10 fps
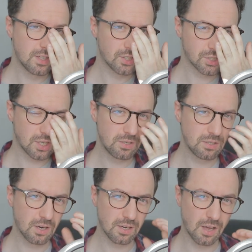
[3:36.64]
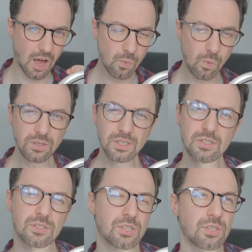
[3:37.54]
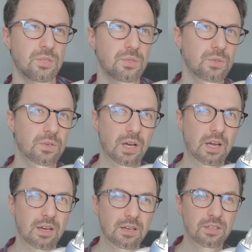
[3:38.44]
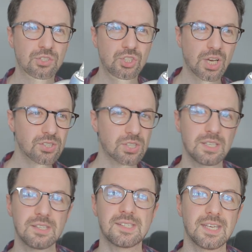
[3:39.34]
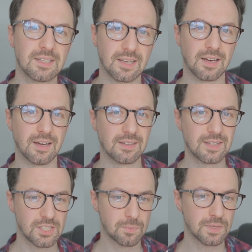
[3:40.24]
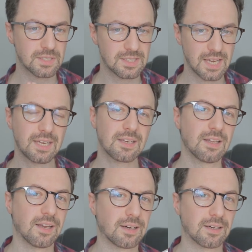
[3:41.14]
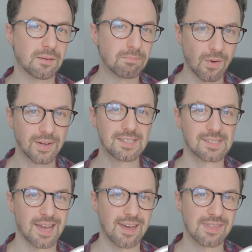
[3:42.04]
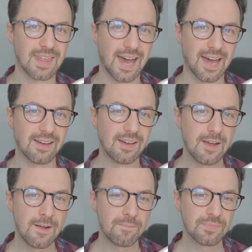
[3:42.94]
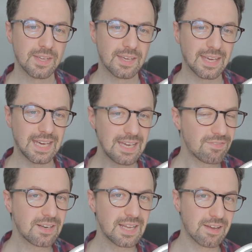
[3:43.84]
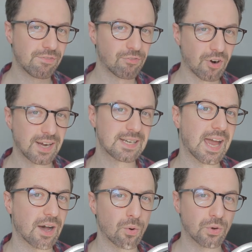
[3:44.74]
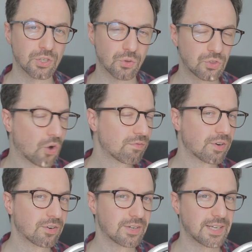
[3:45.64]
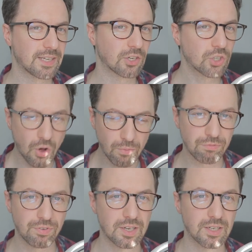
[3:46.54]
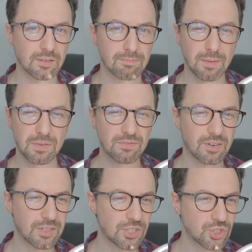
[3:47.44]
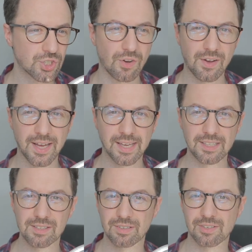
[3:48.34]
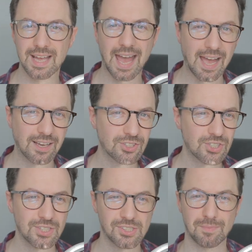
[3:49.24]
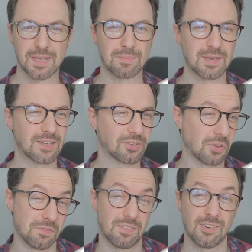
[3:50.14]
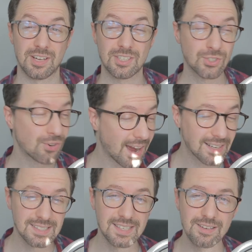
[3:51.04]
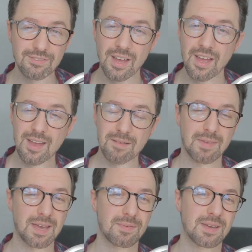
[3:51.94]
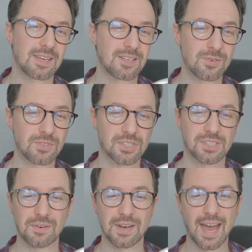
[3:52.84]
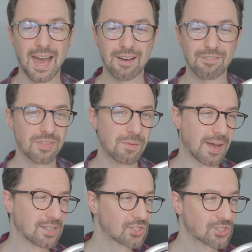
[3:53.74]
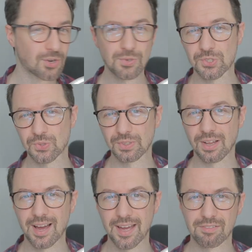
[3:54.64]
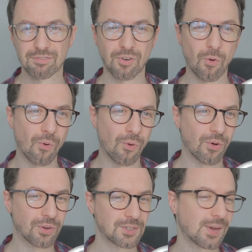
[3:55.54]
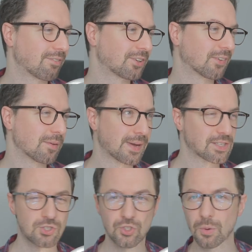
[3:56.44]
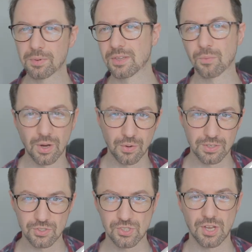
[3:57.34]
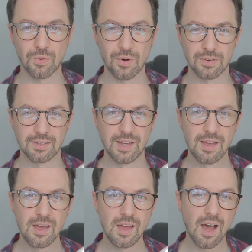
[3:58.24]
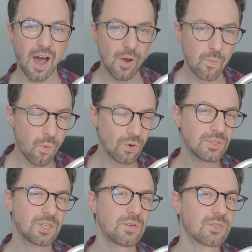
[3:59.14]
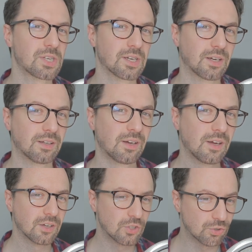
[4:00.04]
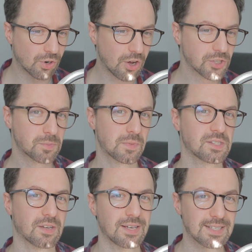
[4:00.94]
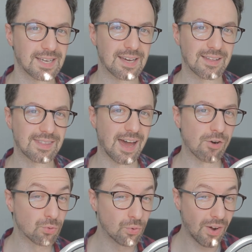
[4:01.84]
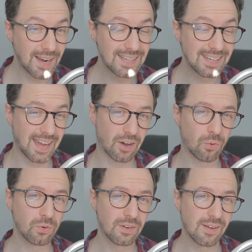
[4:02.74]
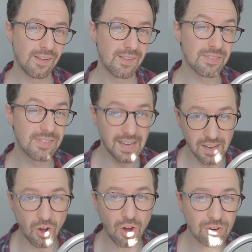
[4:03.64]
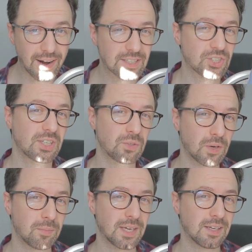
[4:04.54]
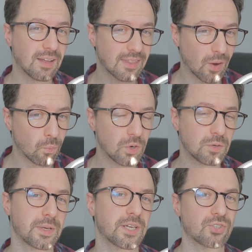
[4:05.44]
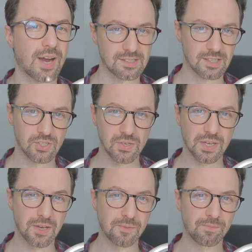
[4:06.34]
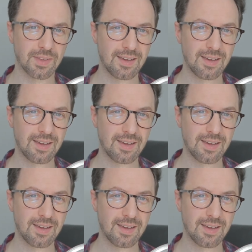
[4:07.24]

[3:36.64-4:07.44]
So I want you to just consider this particular mindset that even if right now you're not very confident, maybe you're very shy, you're very anxious, maybe you're not very attractive, maybe you just don't have the best social life or you haven't got the best job in the world and so on, I want you to grasp this idea that right now there are actually women that would be attracted to you.